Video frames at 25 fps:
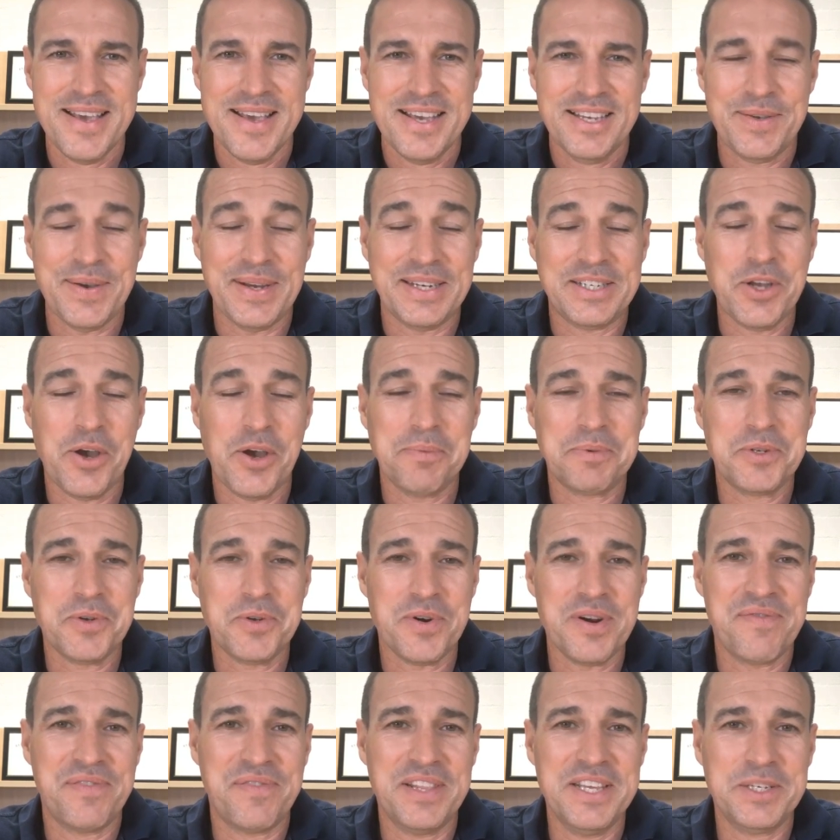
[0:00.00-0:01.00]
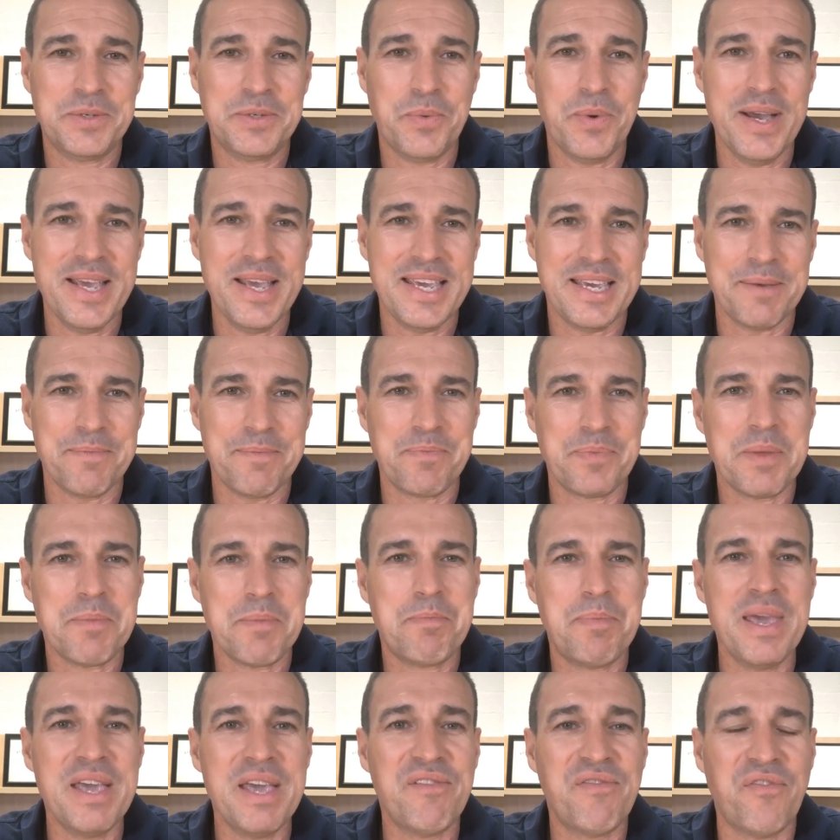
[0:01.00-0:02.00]
So our top story for this week,
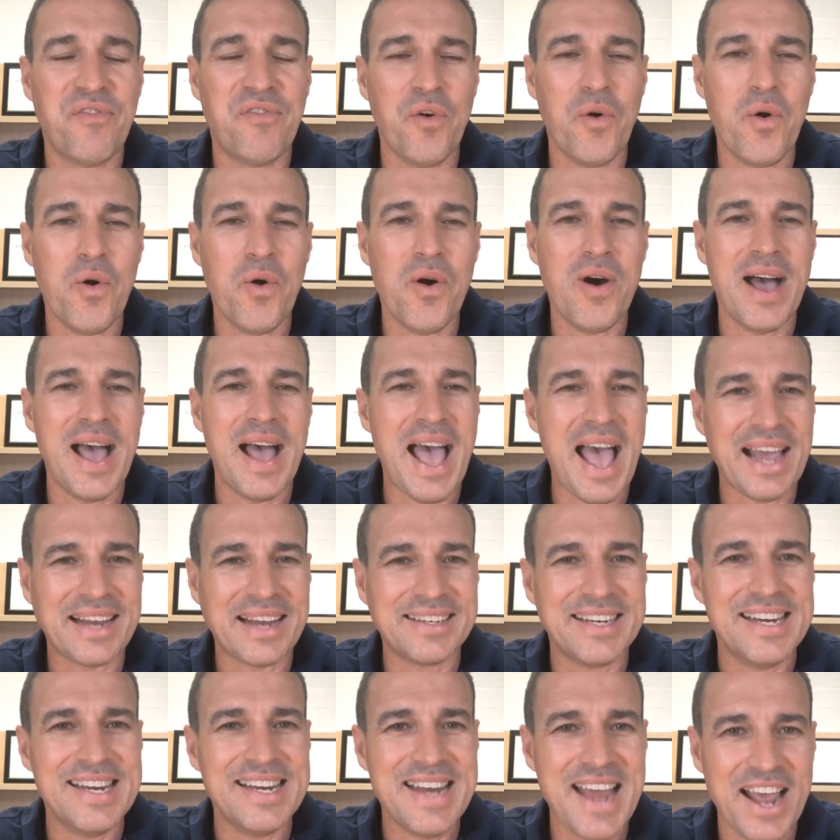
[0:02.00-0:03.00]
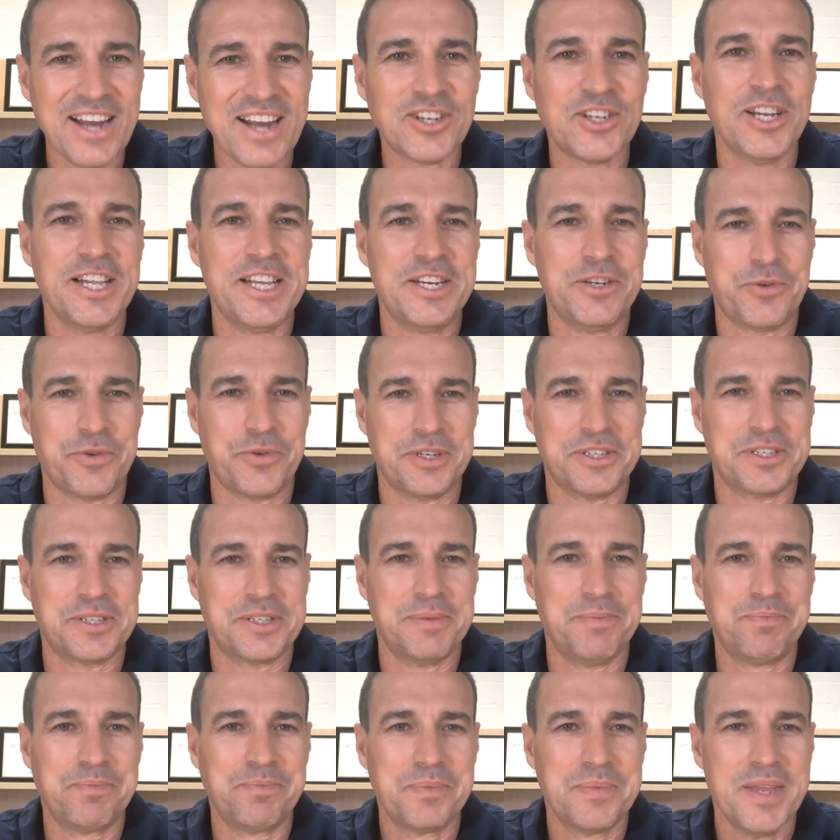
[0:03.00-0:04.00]
Big Four act in national interest.